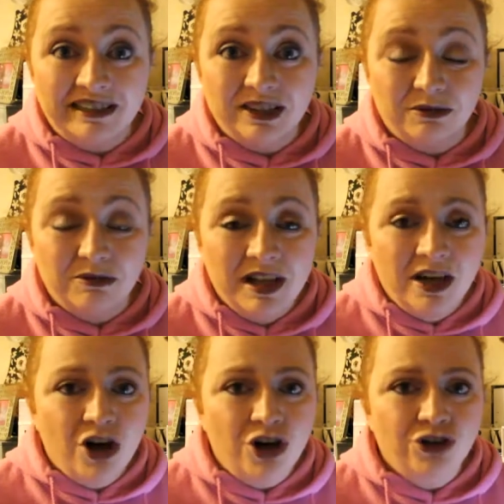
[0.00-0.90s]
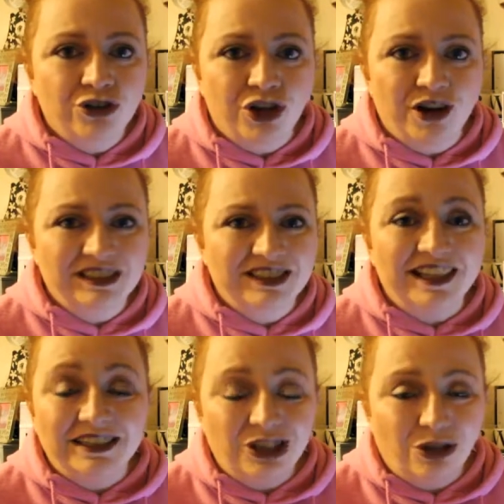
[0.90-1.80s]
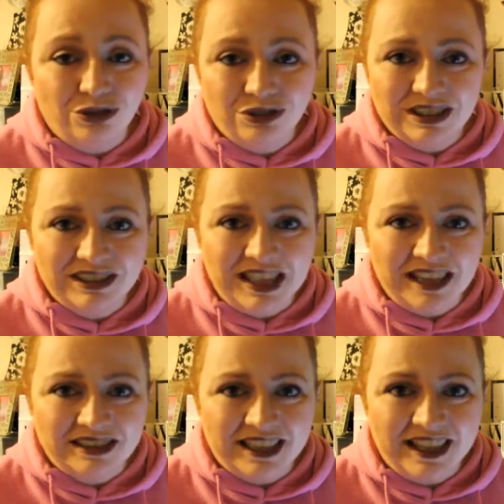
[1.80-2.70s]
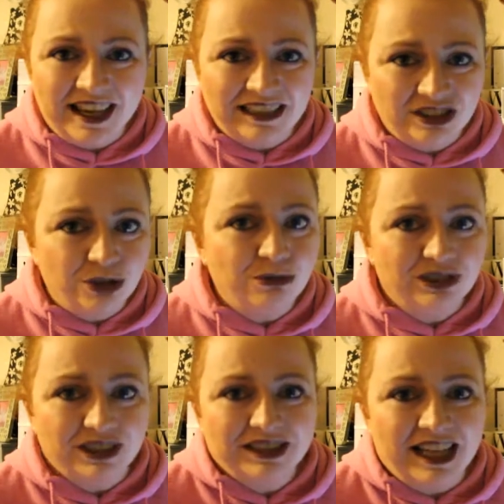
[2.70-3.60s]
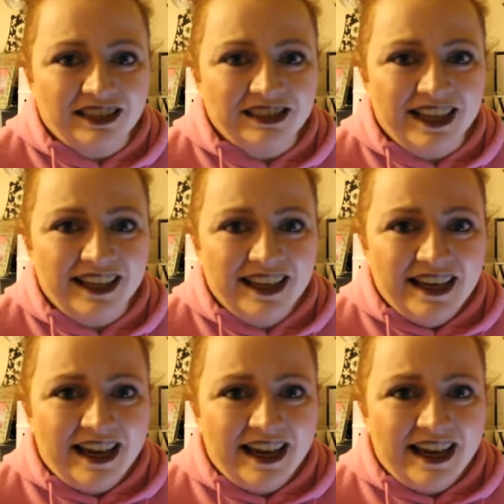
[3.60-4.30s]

So although I say I don't understand it, I do understand it.